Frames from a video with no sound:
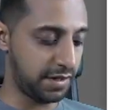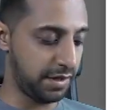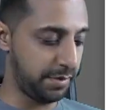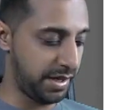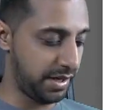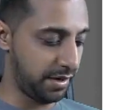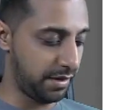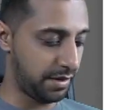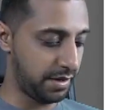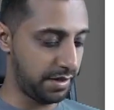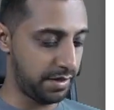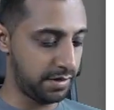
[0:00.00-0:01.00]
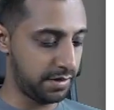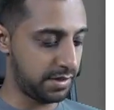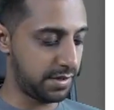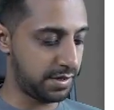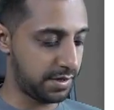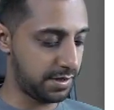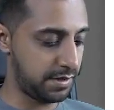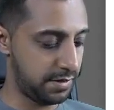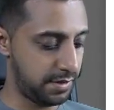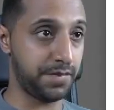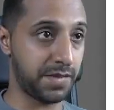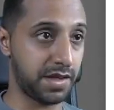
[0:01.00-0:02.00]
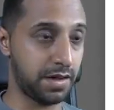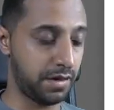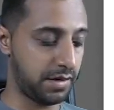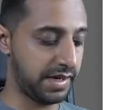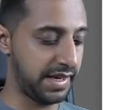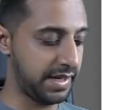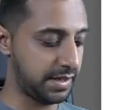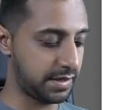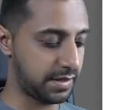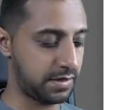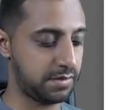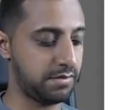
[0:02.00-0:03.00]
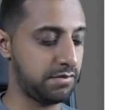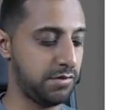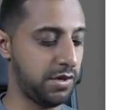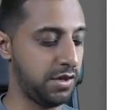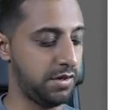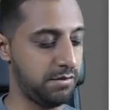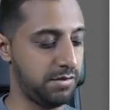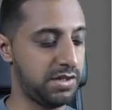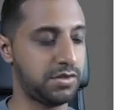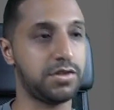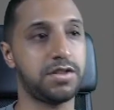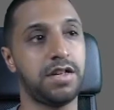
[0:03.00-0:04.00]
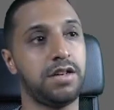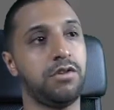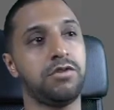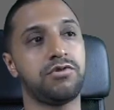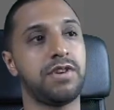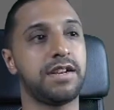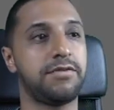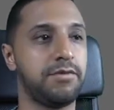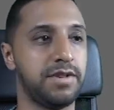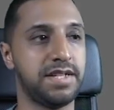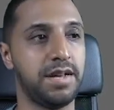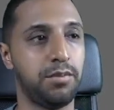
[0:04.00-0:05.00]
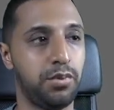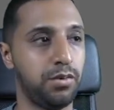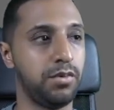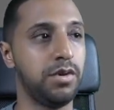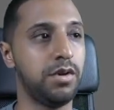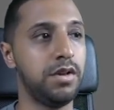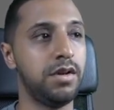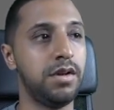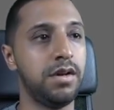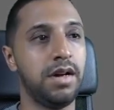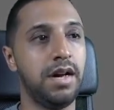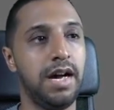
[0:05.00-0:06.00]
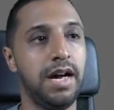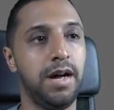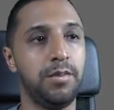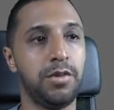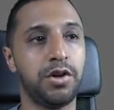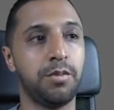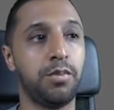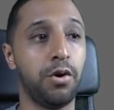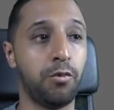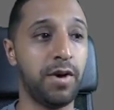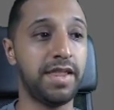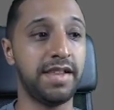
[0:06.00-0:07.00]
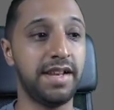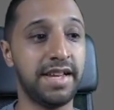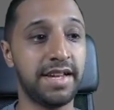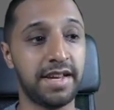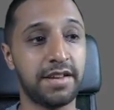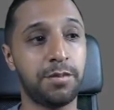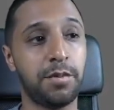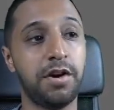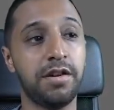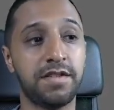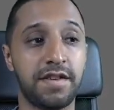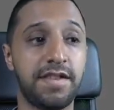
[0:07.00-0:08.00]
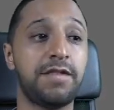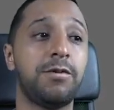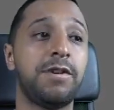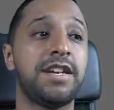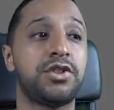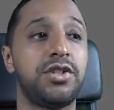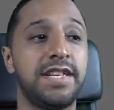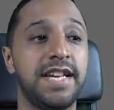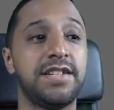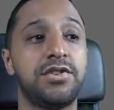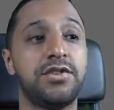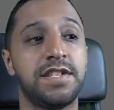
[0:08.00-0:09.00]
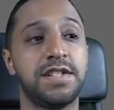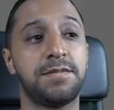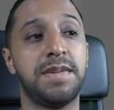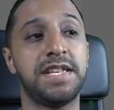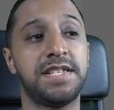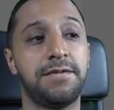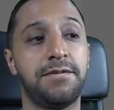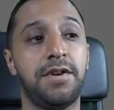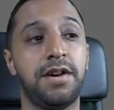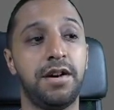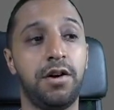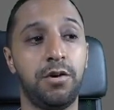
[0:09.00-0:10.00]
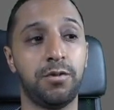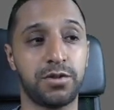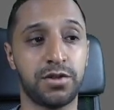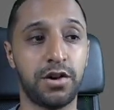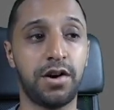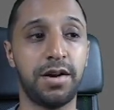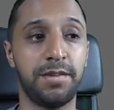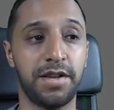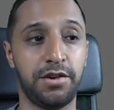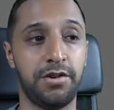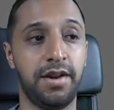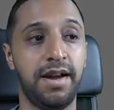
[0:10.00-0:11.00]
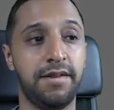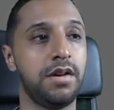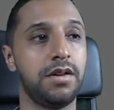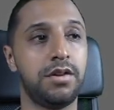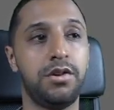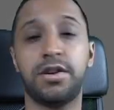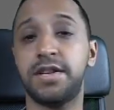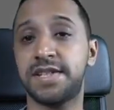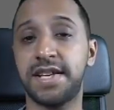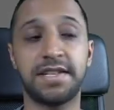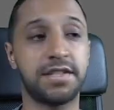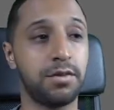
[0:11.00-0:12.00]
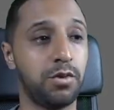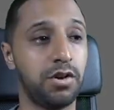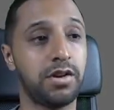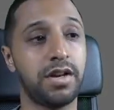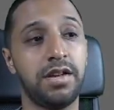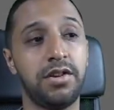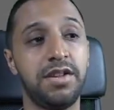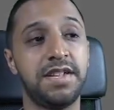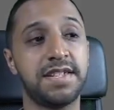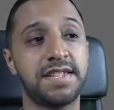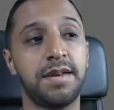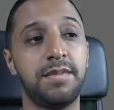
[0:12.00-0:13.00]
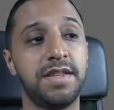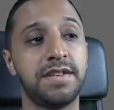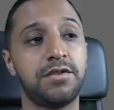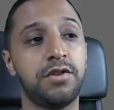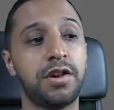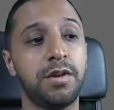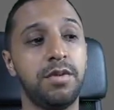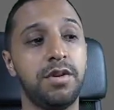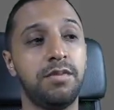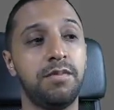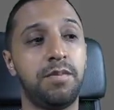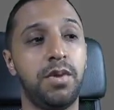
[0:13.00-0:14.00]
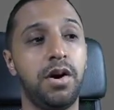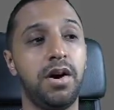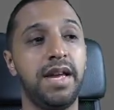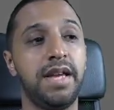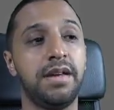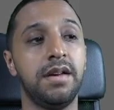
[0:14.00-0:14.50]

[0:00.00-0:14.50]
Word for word: to be client client X. Uh, let's just say contract for example. Um, you can put when the link expires, so this one actually gets you to specify a whole time that you have. You can say to someone, okay, you need to send me this document by